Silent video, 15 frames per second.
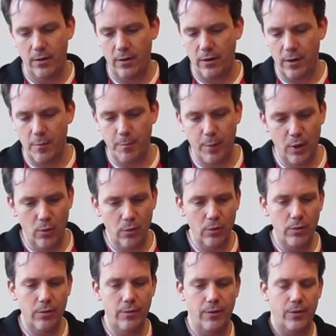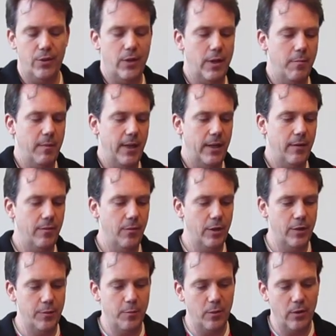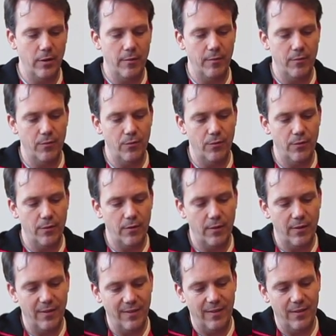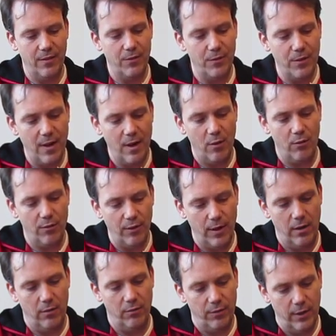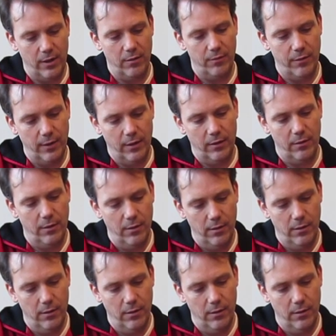on the vocal, so I make it once more round, round, round, round.